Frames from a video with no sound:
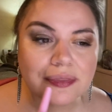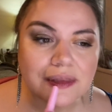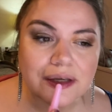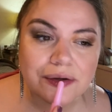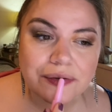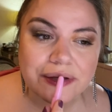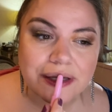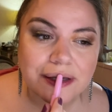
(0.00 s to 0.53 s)

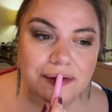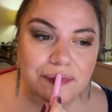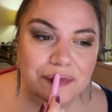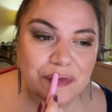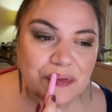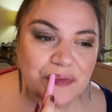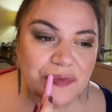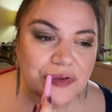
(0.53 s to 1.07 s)
Okay,
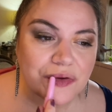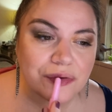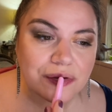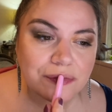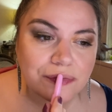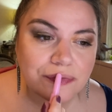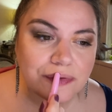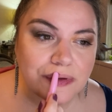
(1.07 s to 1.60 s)
so if you
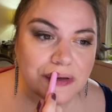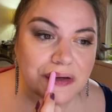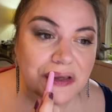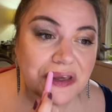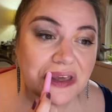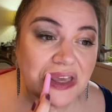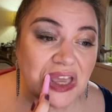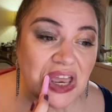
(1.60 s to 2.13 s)
have seen
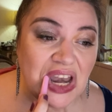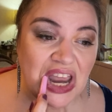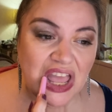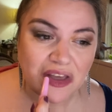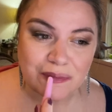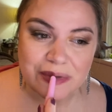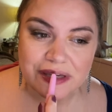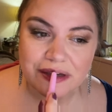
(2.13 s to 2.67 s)
any
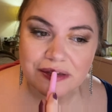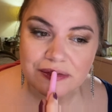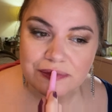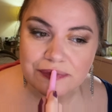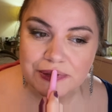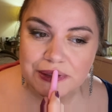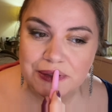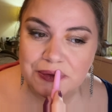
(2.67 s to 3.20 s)
of my other
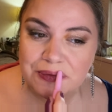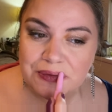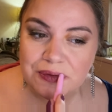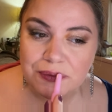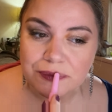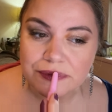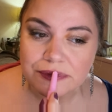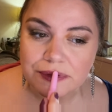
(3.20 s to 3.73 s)
videos,
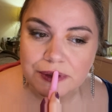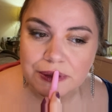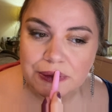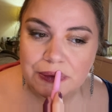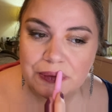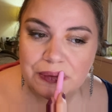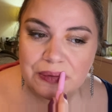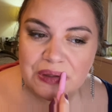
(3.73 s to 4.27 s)
you will know